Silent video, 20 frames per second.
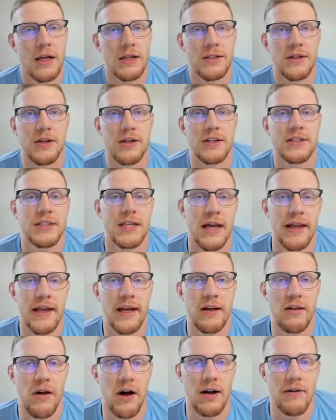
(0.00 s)
So they're
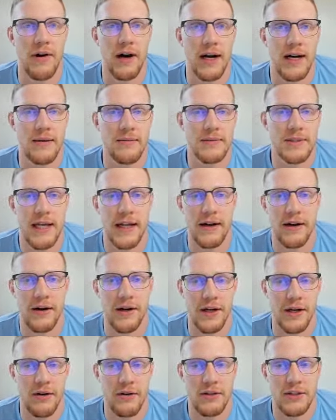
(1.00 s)
selling a lot of items that are,
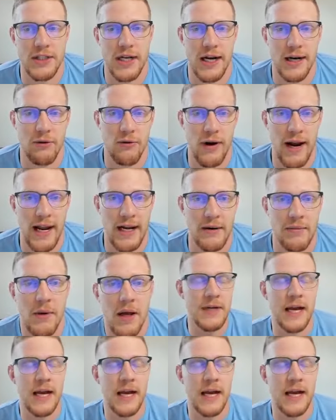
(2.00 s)
you know, just kind of random.